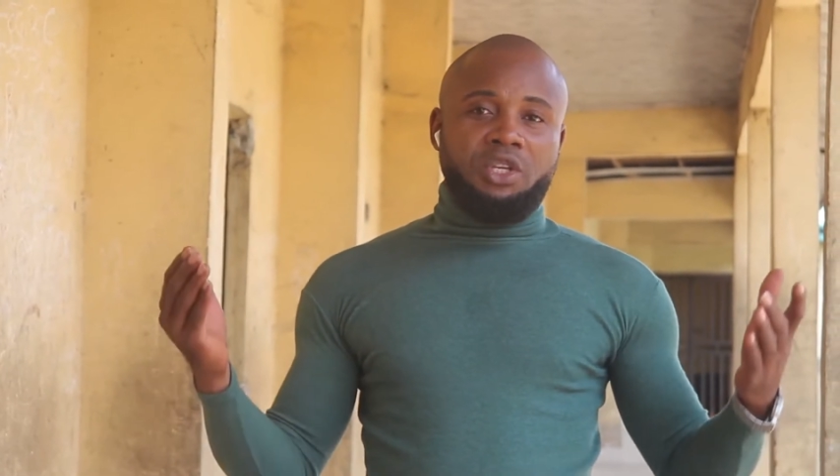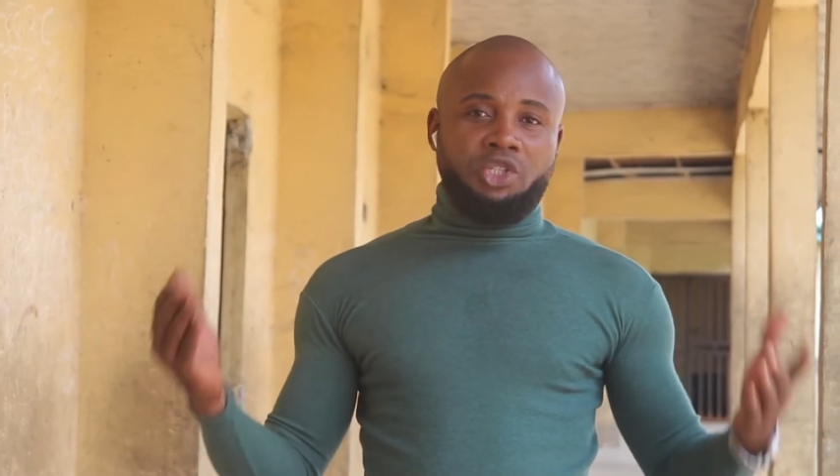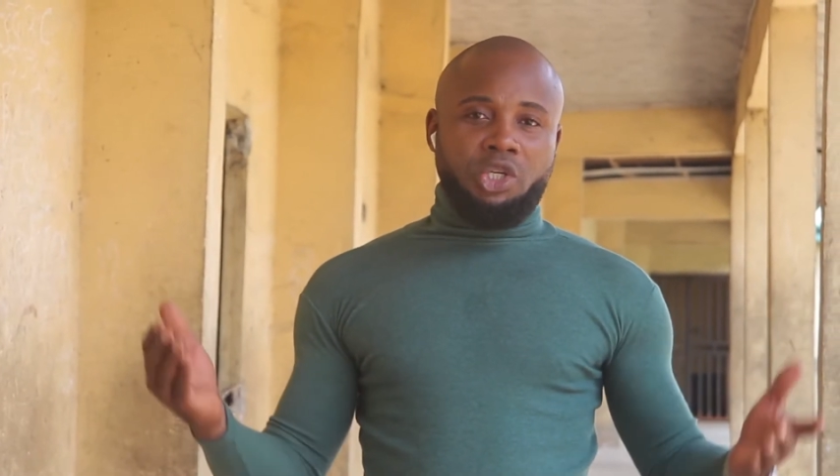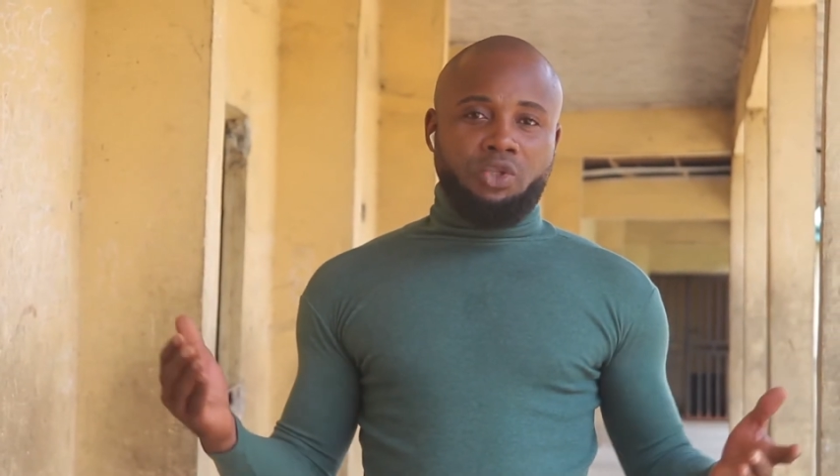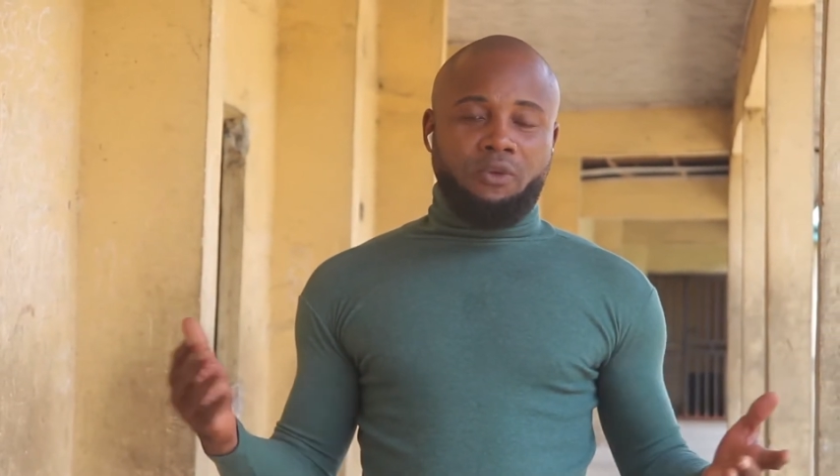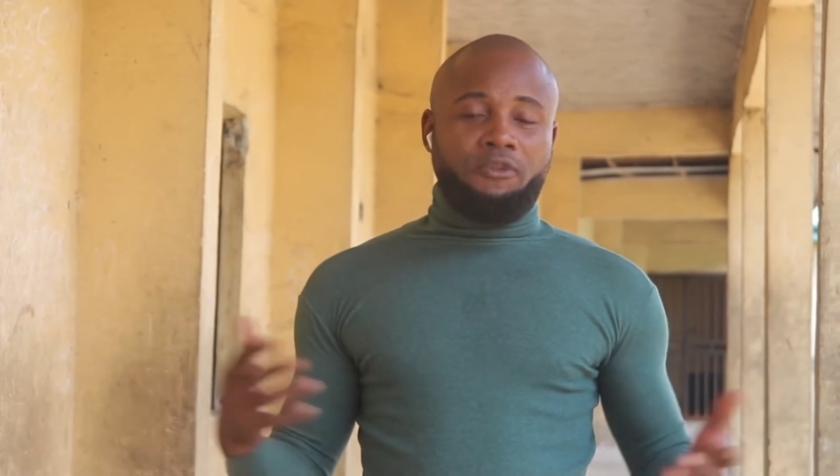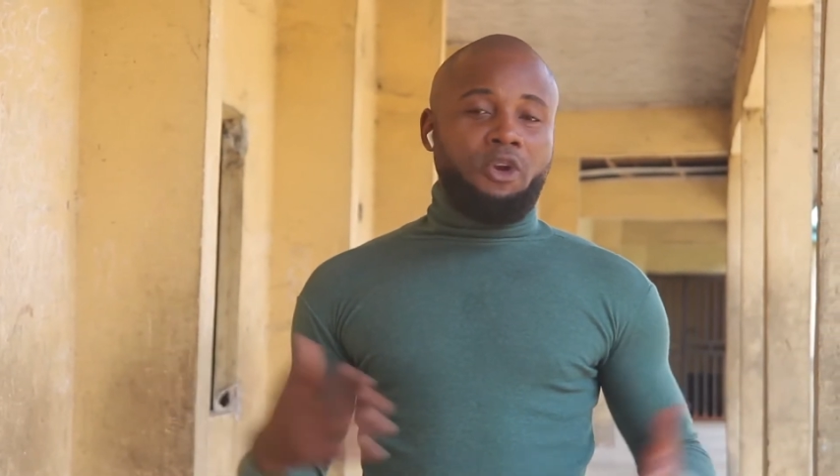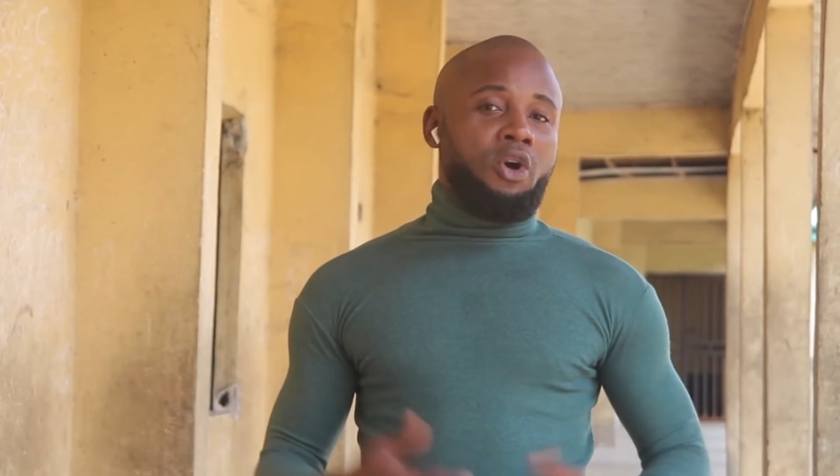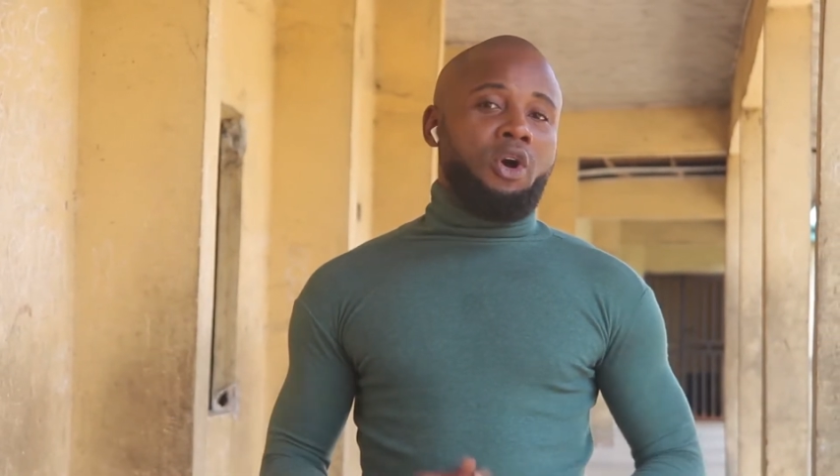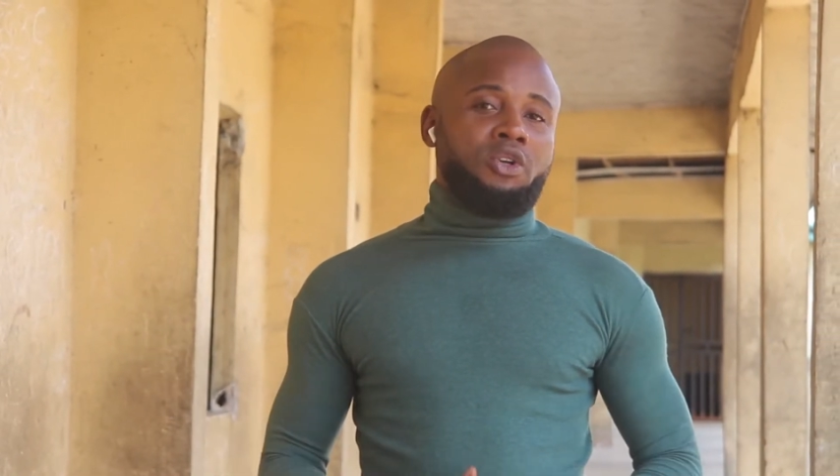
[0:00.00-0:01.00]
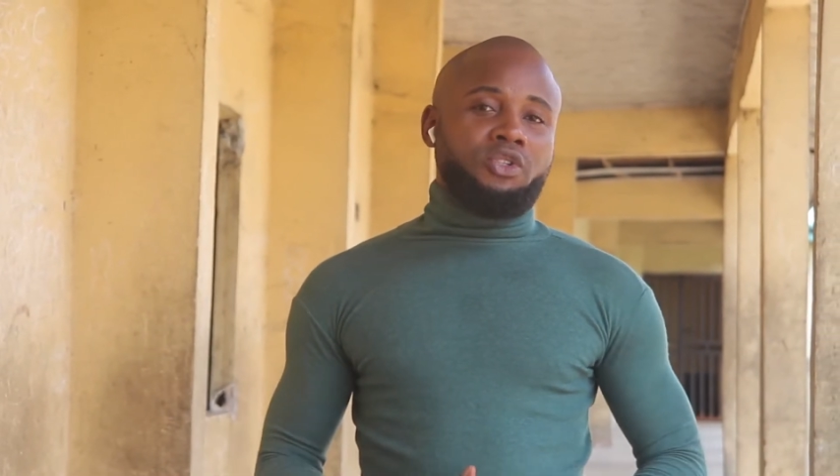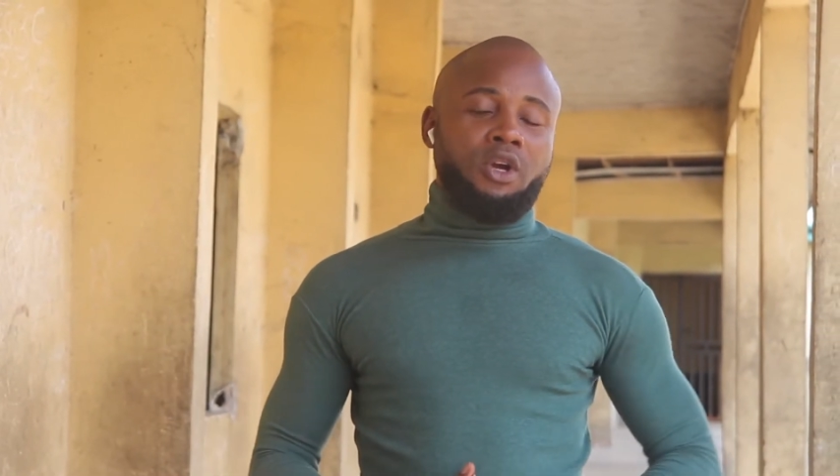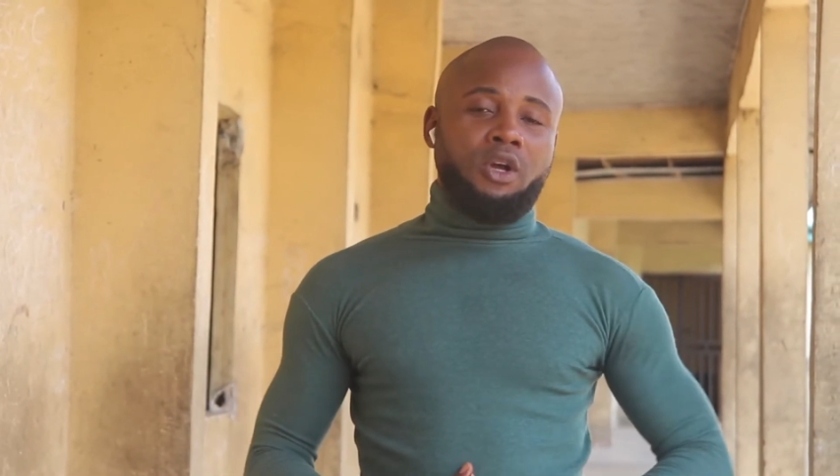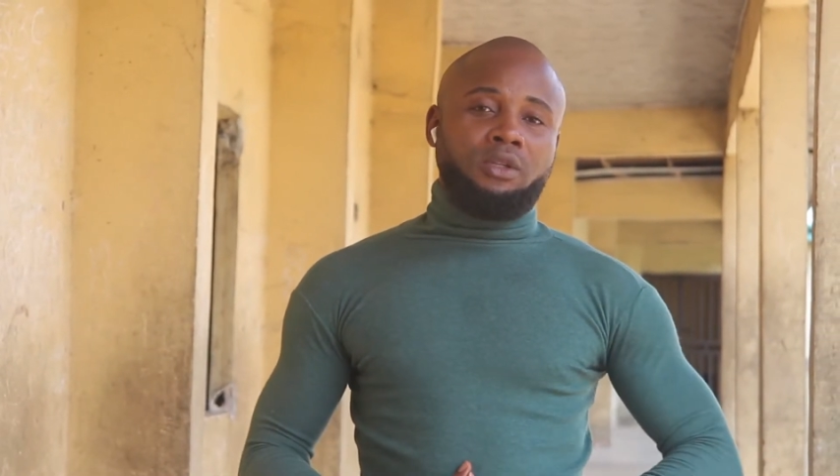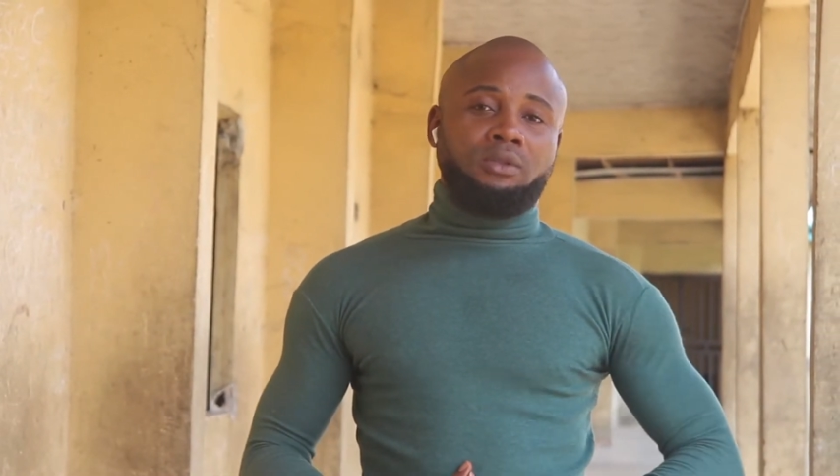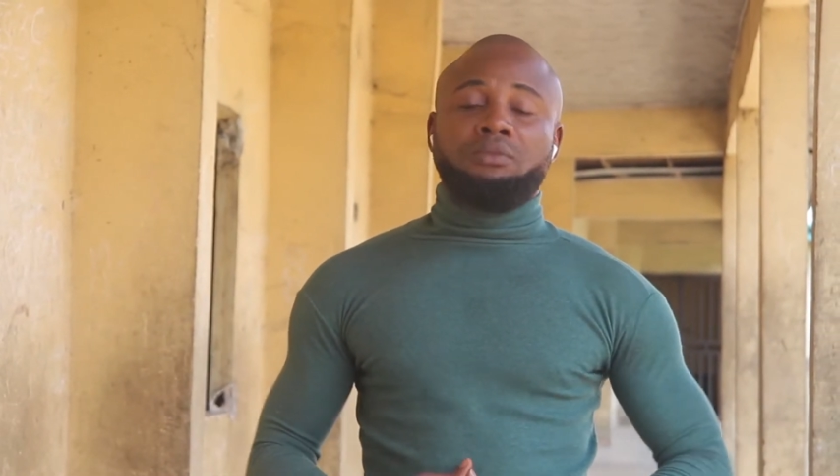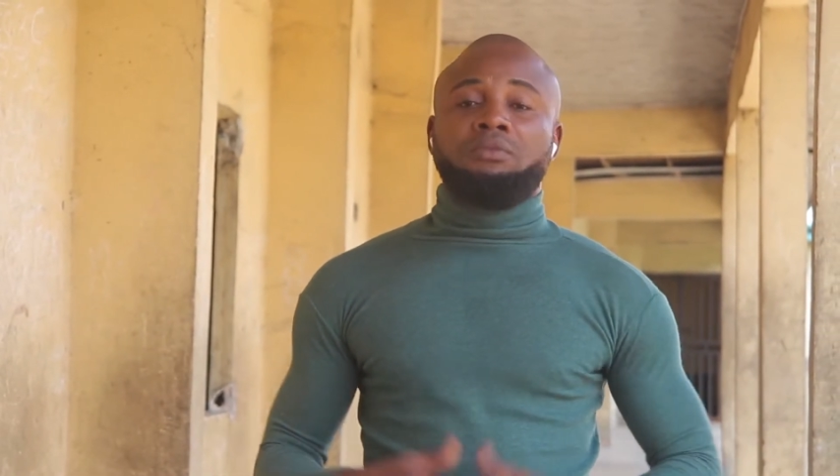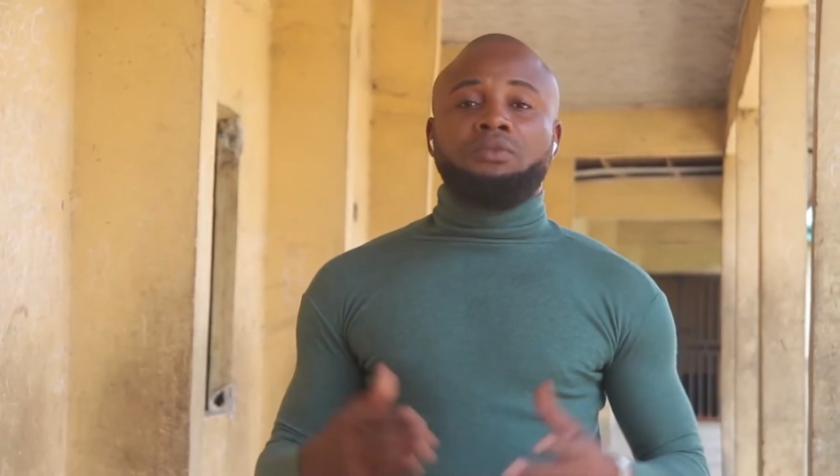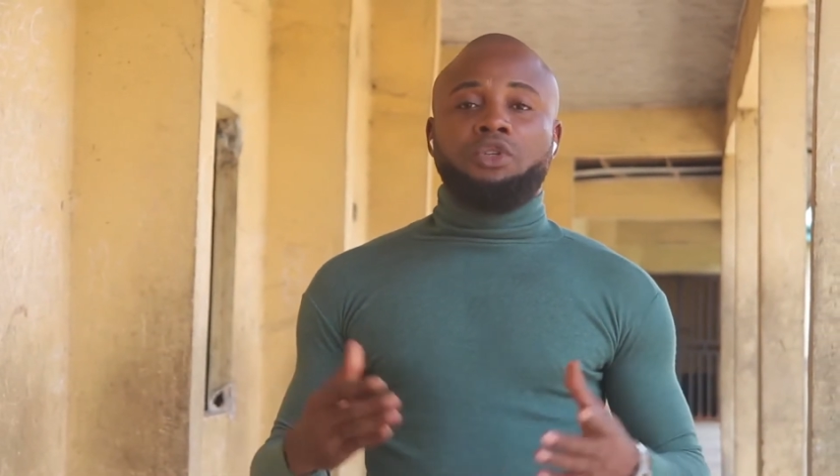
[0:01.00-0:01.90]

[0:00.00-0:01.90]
You just to follow us on